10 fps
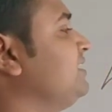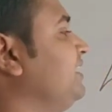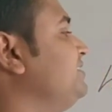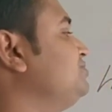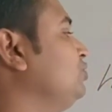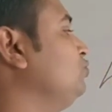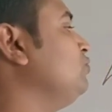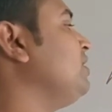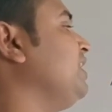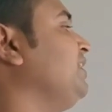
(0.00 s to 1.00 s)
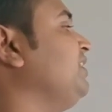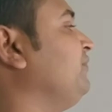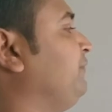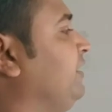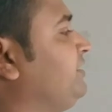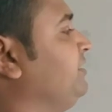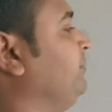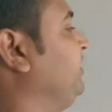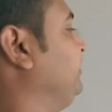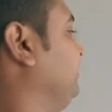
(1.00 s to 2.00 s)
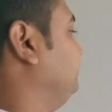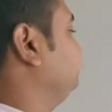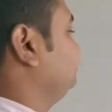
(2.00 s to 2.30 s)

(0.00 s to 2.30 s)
there is no any effect in medium.